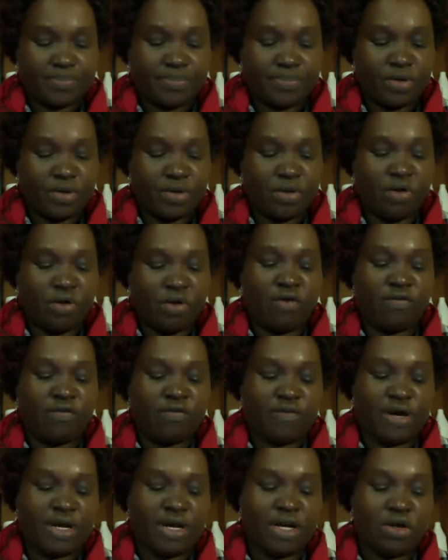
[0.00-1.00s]

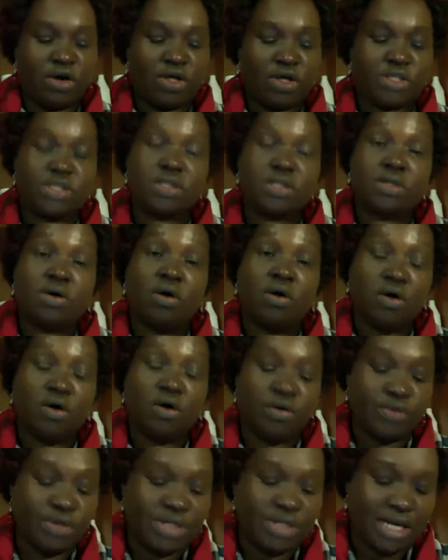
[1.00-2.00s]
loss or
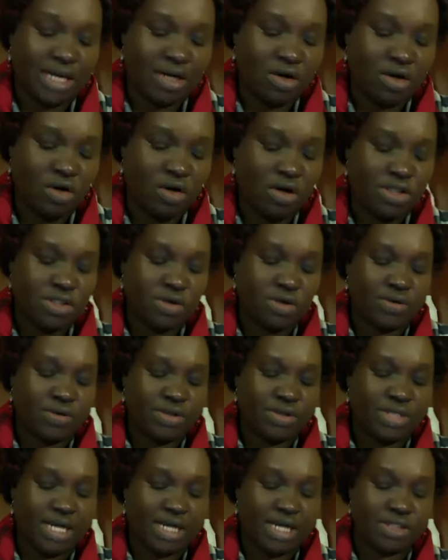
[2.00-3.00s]

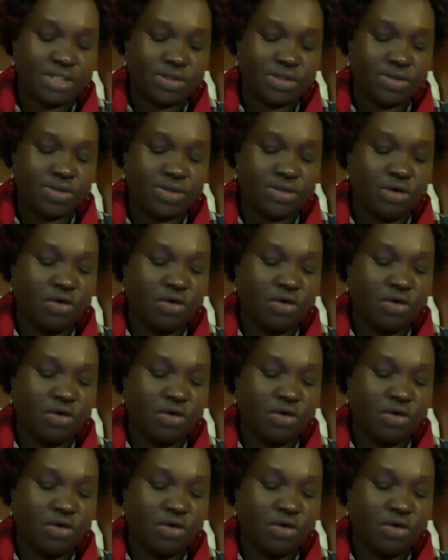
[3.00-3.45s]
reduction